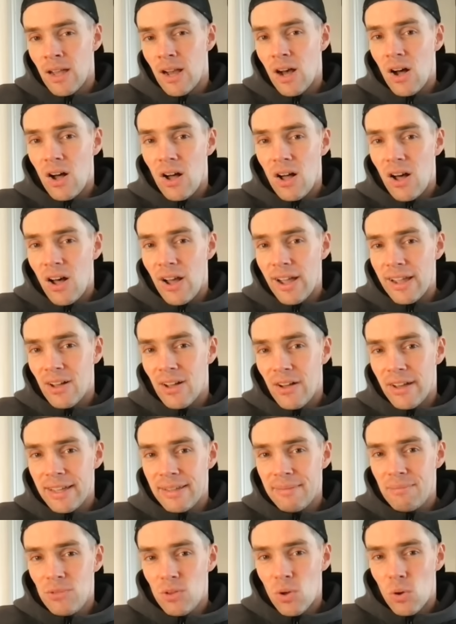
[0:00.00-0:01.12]

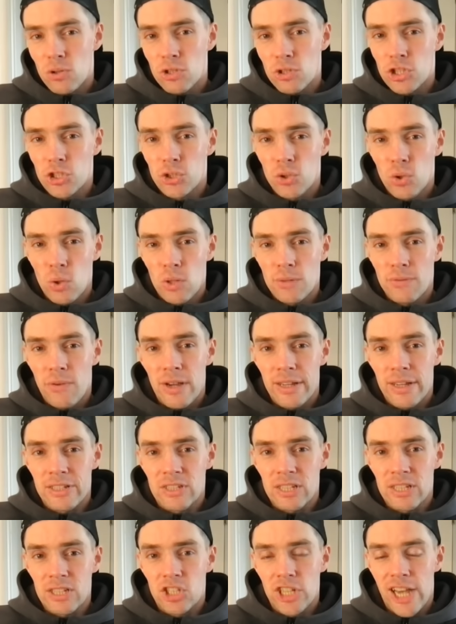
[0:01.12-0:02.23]
I'm not sure if I
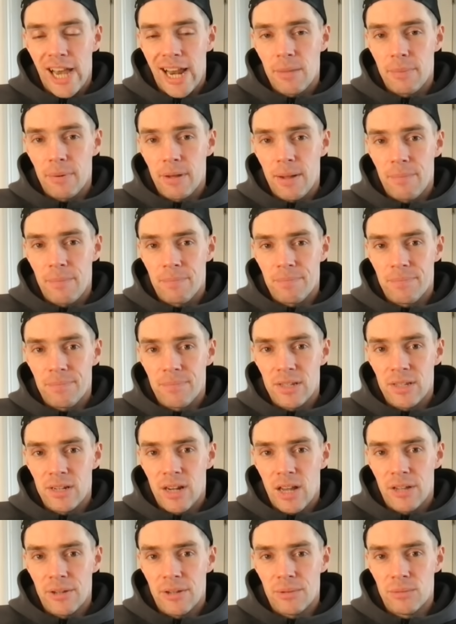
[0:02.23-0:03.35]
see Chalobah you
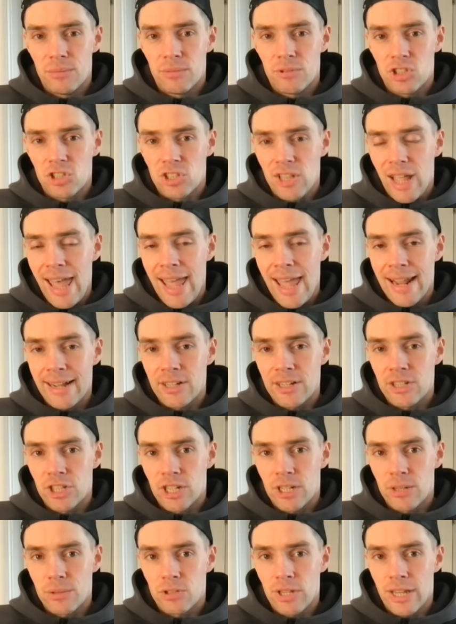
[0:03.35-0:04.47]
know, staying at
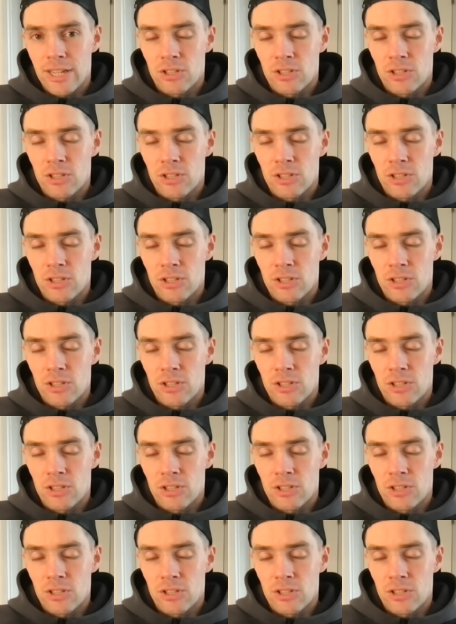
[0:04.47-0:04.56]
Chelsea.